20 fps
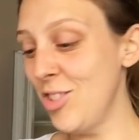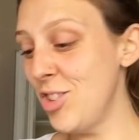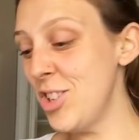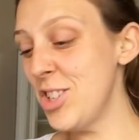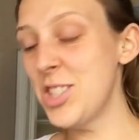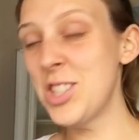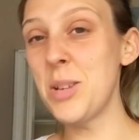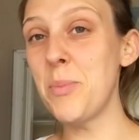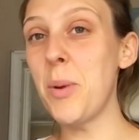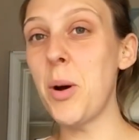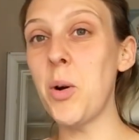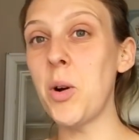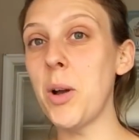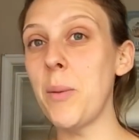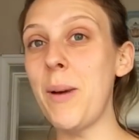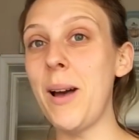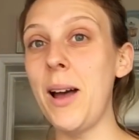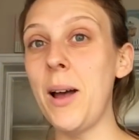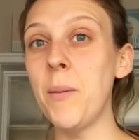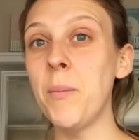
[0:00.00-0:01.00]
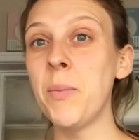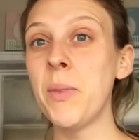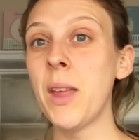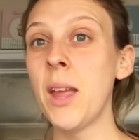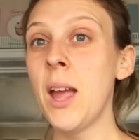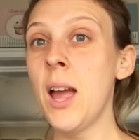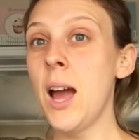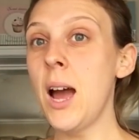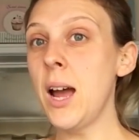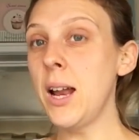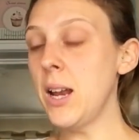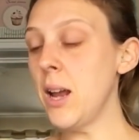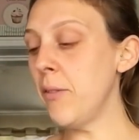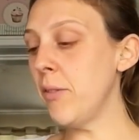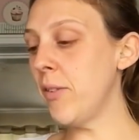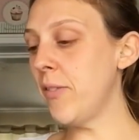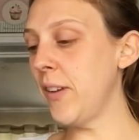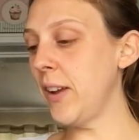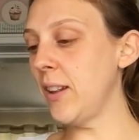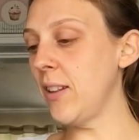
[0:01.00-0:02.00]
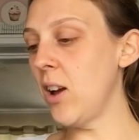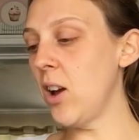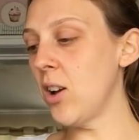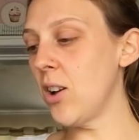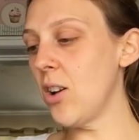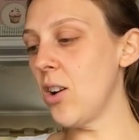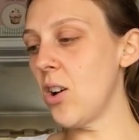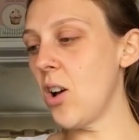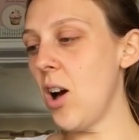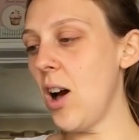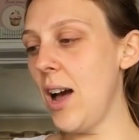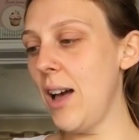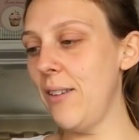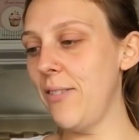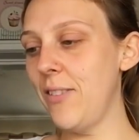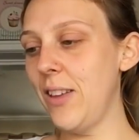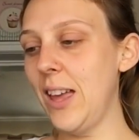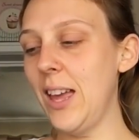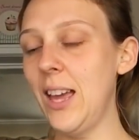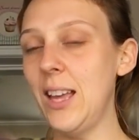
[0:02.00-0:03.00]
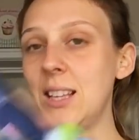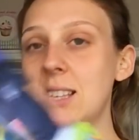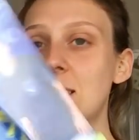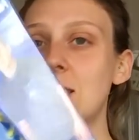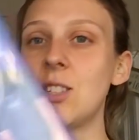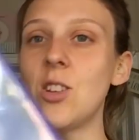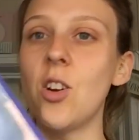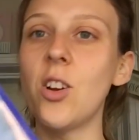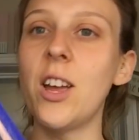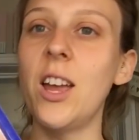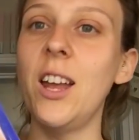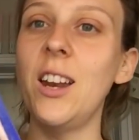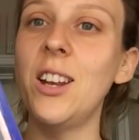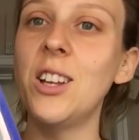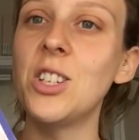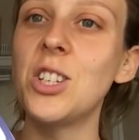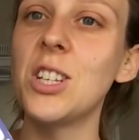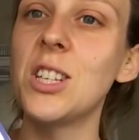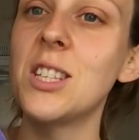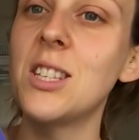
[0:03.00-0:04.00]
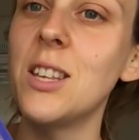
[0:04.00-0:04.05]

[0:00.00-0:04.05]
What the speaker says: just to bulk them out. Another thing that I got Kai for his stocking are just